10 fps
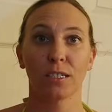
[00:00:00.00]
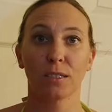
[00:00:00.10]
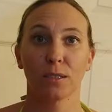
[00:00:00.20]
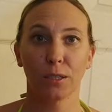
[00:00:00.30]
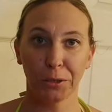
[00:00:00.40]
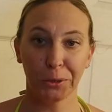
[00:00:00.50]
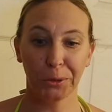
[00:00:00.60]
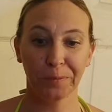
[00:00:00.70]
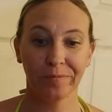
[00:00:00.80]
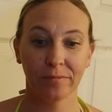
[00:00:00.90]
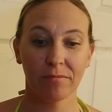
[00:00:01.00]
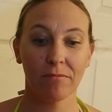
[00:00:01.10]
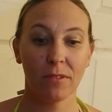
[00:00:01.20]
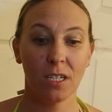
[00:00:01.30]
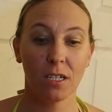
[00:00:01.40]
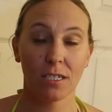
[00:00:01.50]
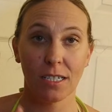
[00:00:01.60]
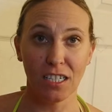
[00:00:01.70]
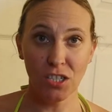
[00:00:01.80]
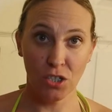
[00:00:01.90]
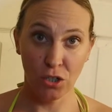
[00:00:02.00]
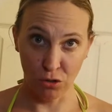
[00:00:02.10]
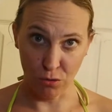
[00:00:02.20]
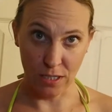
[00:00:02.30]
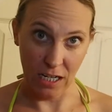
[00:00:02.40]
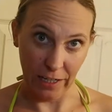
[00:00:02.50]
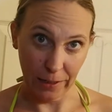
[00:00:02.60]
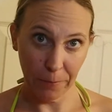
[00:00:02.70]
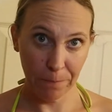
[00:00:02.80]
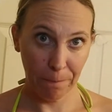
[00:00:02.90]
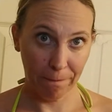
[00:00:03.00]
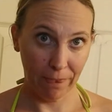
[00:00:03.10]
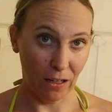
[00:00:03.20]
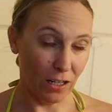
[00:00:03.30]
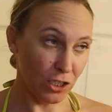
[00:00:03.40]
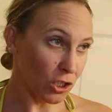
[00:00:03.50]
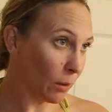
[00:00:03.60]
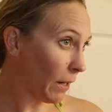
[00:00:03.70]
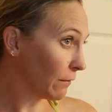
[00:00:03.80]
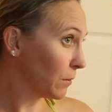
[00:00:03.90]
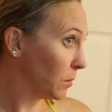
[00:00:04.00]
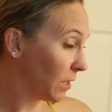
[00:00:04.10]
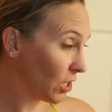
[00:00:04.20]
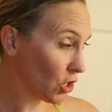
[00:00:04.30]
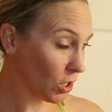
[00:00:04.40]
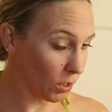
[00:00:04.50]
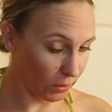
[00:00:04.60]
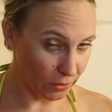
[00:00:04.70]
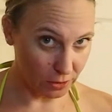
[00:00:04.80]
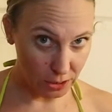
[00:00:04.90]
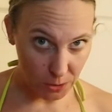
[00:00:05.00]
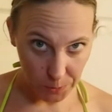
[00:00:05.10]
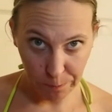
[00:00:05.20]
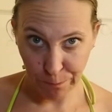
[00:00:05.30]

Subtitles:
So today's Tuesday. I just got back from the beach, clearly.